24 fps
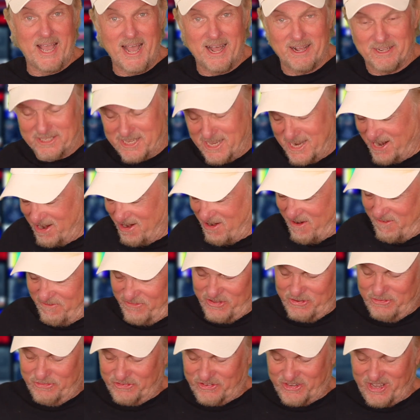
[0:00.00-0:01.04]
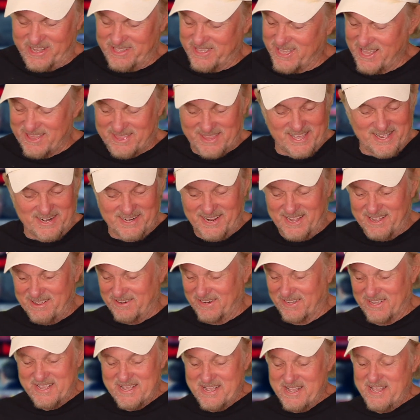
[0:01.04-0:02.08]
out there if you shut that thing down?
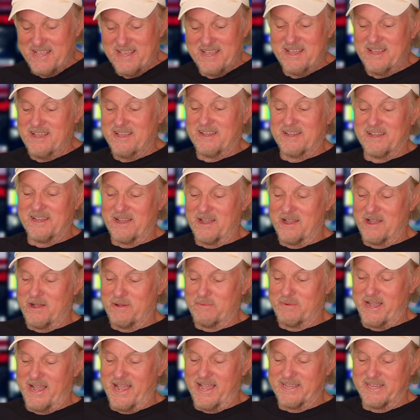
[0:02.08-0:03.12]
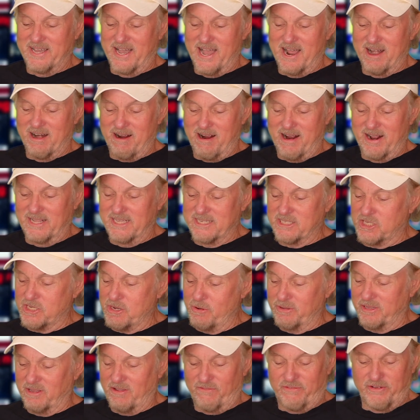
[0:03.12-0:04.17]
Oh my God. All right, let's see
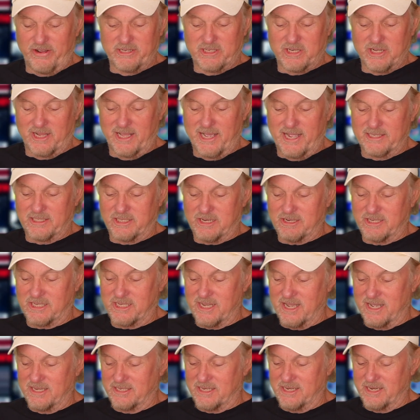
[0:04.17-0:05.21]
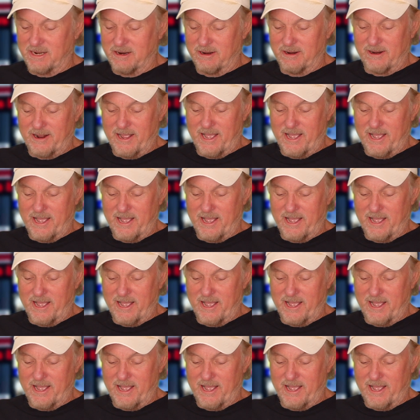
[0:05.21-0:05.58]
what the official answer says here.